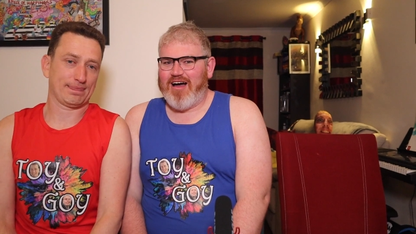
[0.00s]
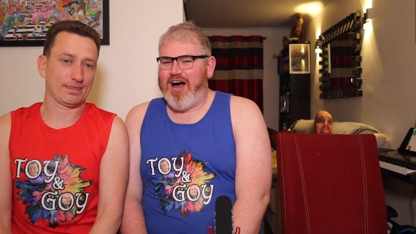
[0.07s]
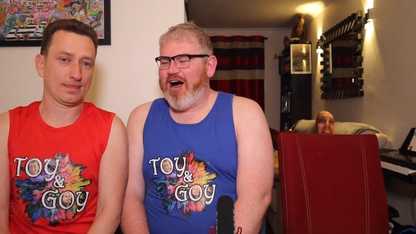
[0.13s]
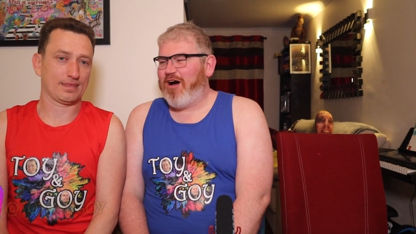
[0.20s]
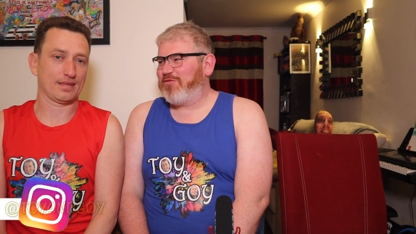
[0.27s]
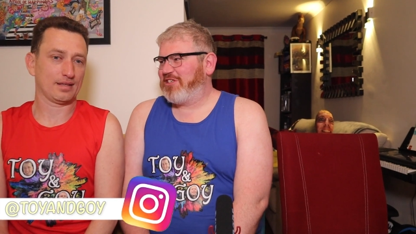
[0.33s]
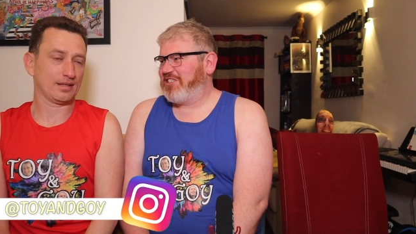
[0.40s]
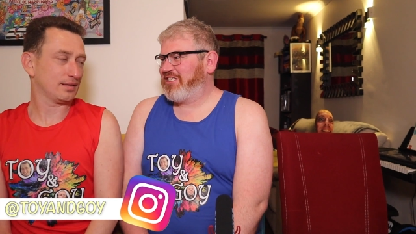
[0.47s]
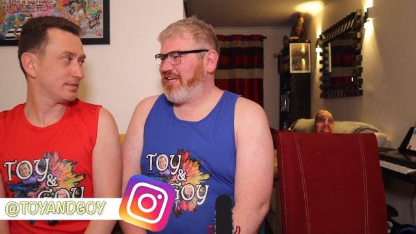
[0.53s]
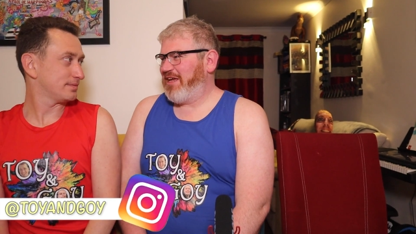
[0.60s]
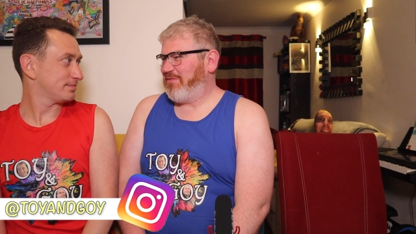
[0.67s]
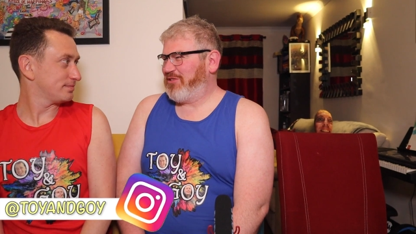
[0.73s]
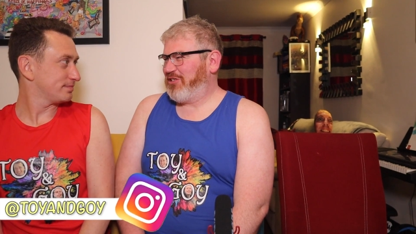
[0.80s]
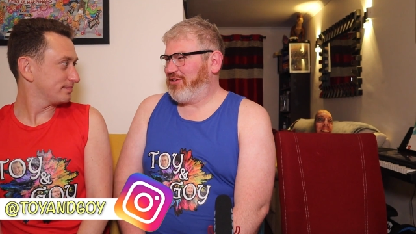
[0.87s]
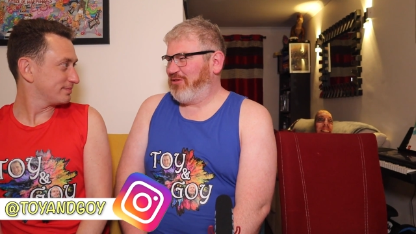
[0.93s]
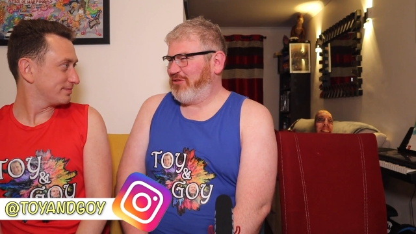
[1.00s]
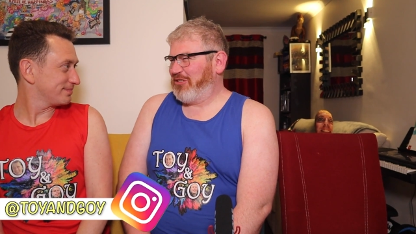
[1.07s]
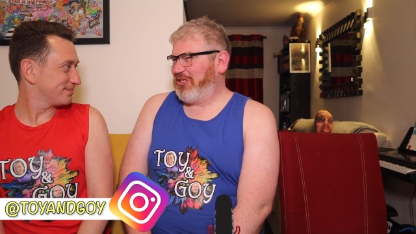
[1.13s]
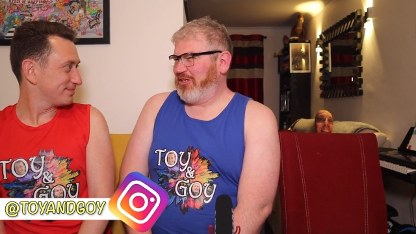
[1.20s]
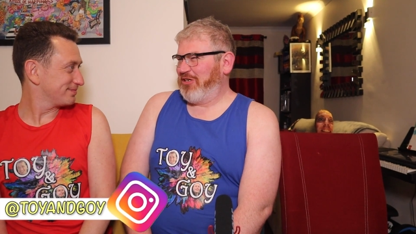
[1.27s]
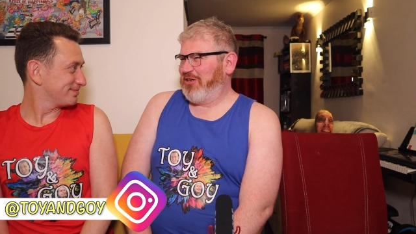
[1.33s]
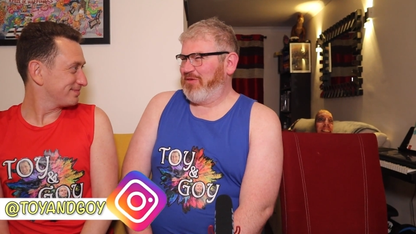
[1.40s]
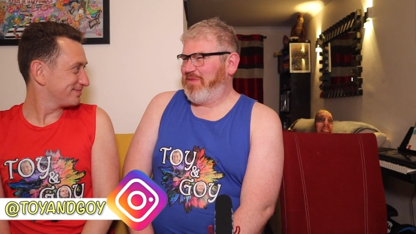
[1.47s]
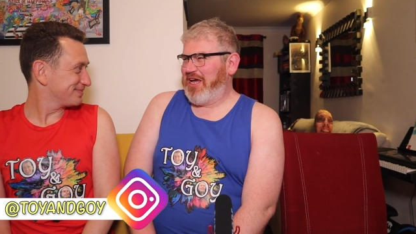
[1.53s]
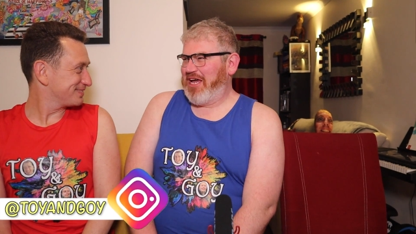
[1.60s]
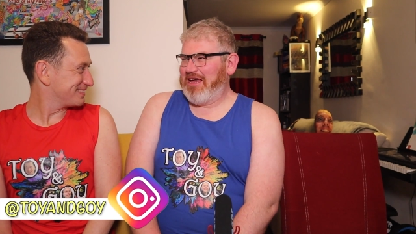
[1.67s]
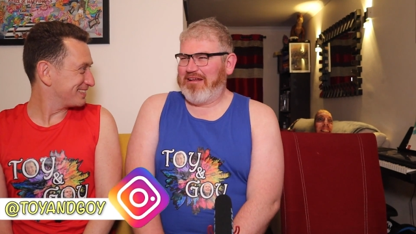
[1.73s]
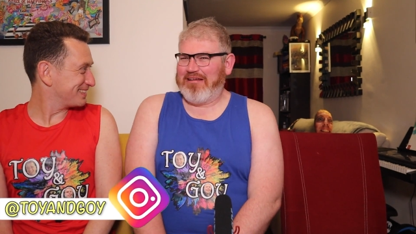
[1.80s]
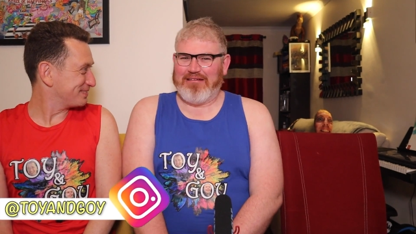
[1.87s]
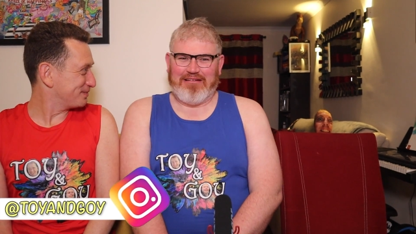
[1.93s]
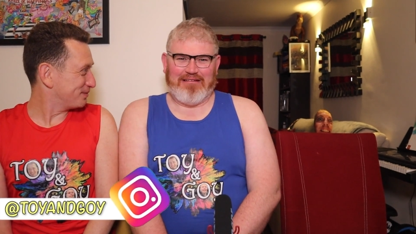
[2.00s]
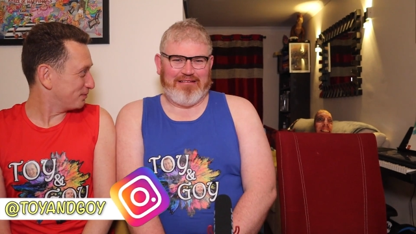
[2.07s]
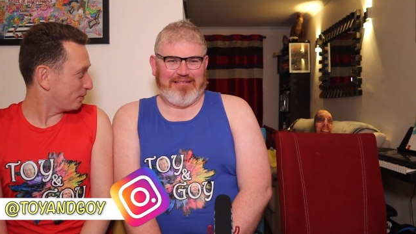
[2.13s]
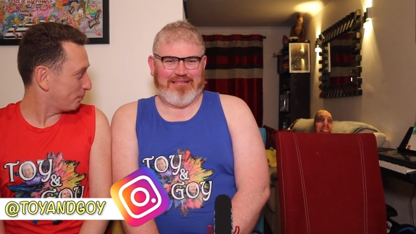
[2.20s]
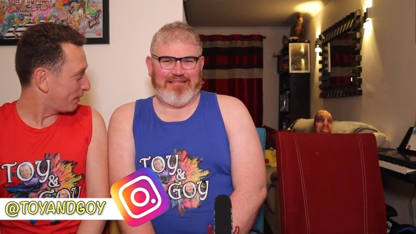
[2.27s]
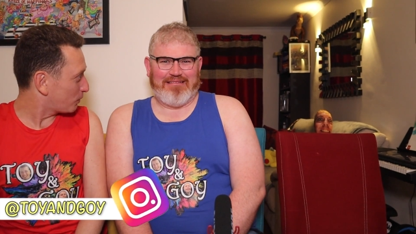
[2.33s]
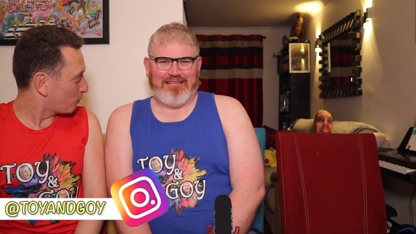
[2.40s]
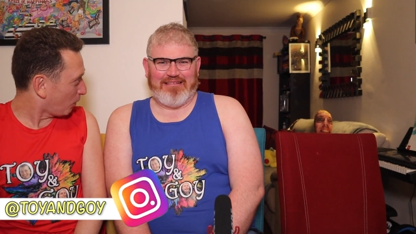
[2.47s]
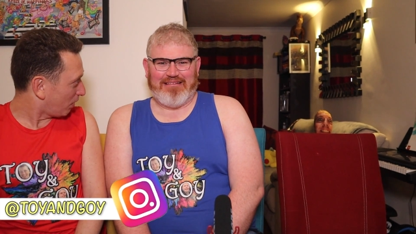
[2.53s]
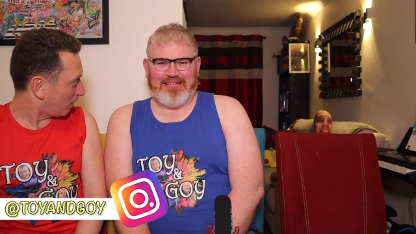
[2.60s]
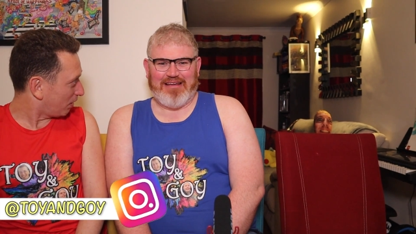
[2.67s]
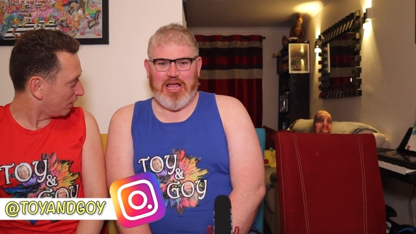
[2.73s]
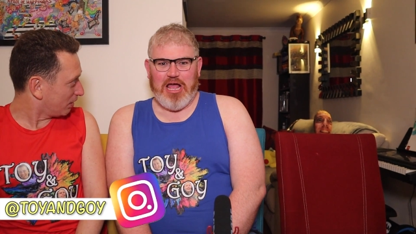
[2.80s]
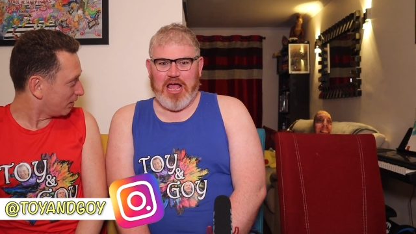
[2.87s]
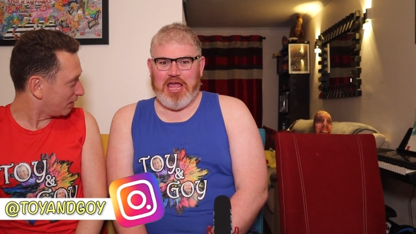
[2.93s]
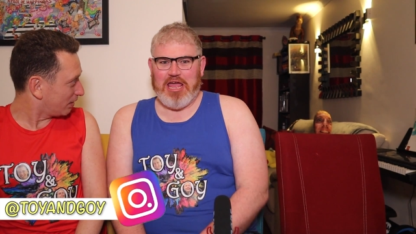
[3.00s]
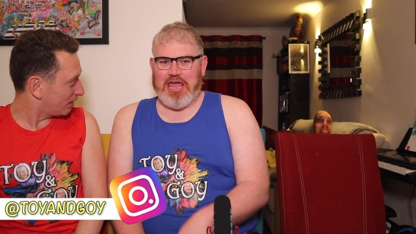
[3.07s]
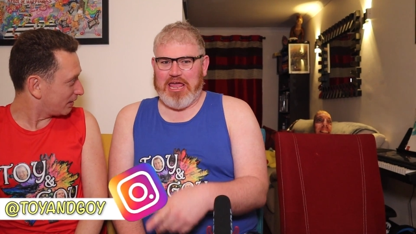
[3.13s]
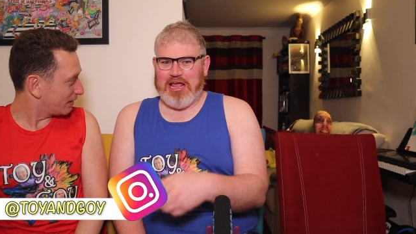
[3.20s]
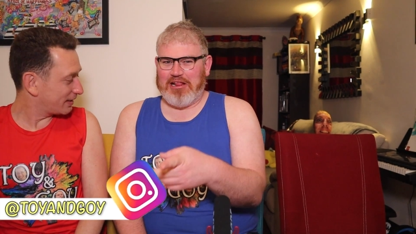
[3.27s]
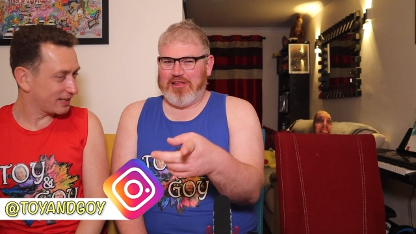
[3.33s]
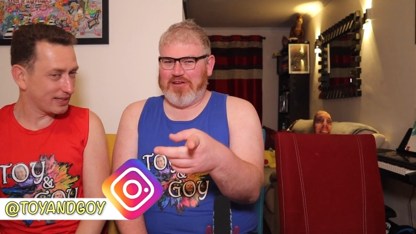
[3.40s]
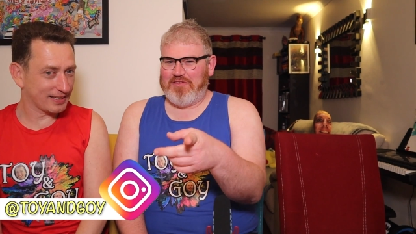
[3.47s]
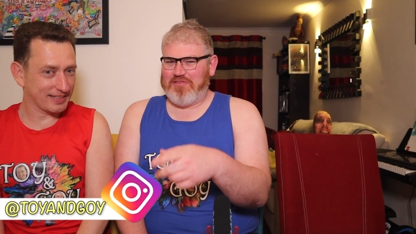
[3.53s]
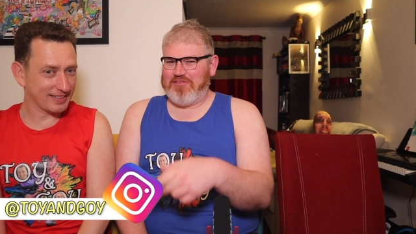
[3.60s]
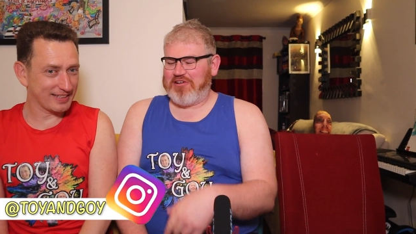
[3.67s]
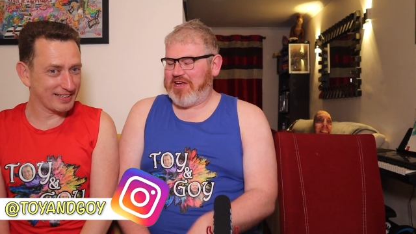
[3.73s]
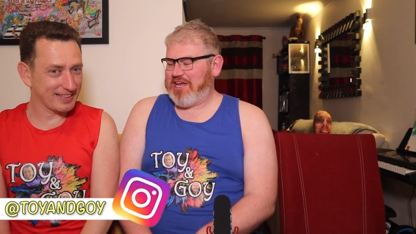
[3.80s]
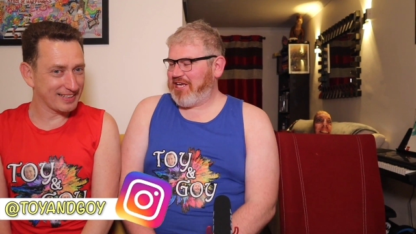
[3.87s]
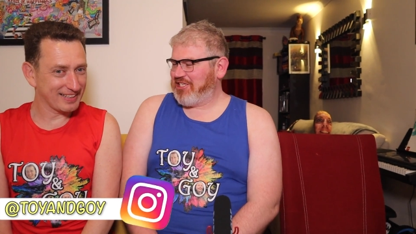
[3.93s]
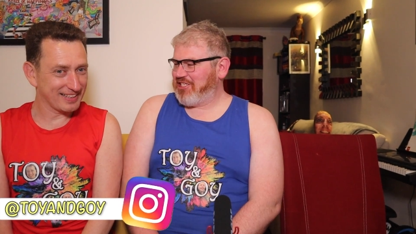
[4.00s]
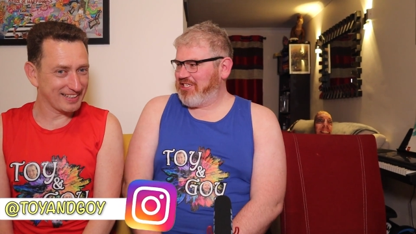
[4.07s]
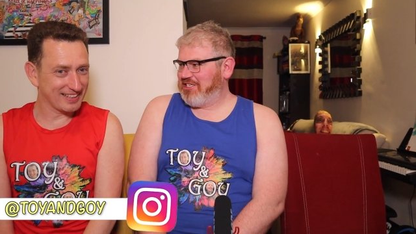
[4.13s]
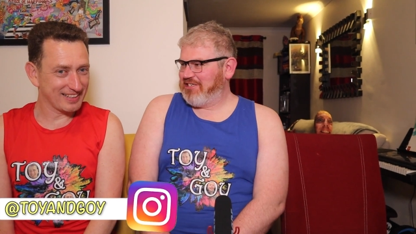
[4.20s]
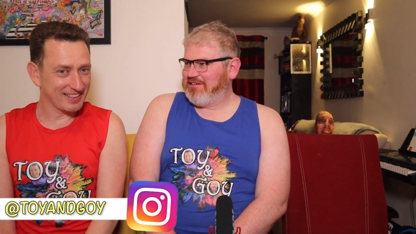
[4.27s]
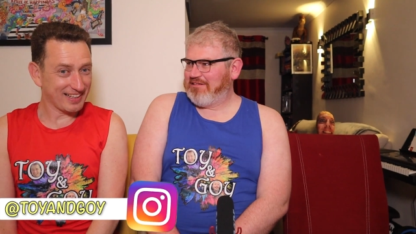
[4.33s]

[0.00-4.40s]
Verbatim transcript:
Speaker 1: I was skeptical too, mate. About what? HelloFresh.